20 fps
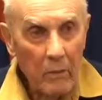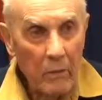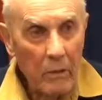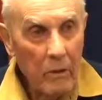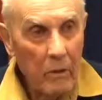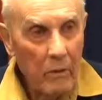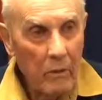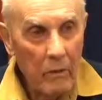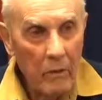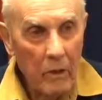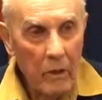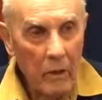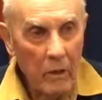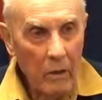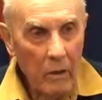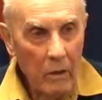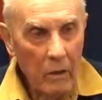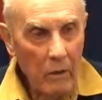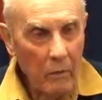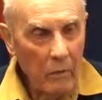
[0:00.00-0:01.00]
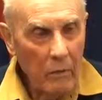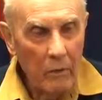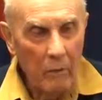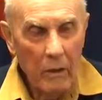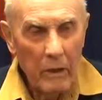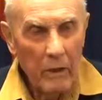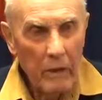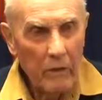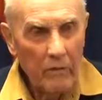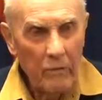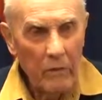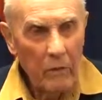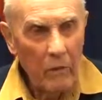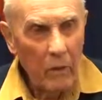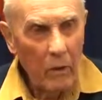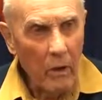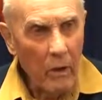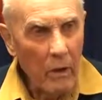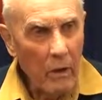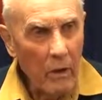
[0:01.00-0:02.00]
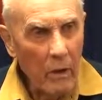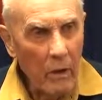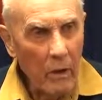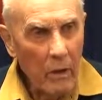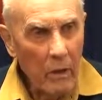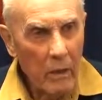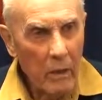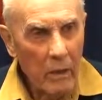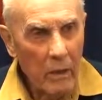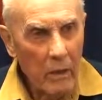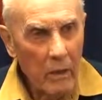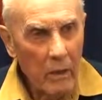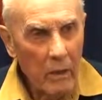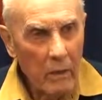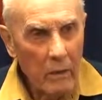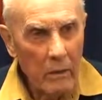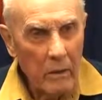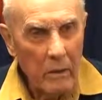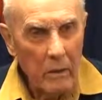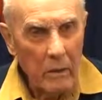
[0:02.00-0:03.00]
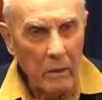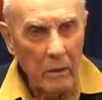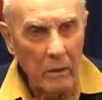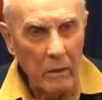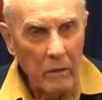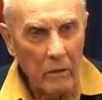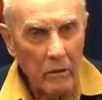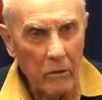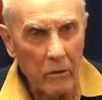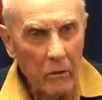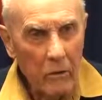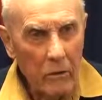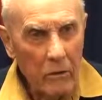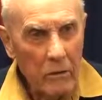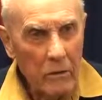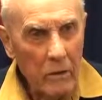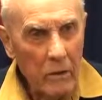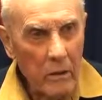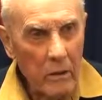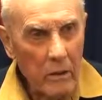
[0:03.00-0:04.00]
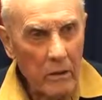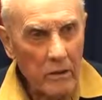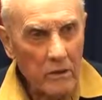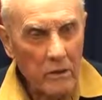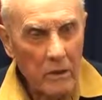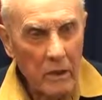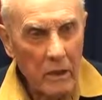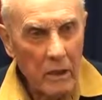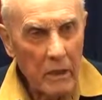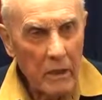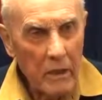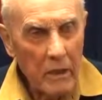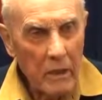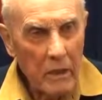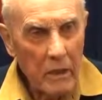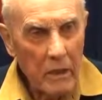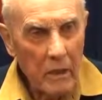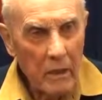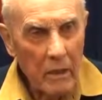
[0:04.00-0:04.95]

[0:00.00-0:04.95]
We went everywhere in New York City.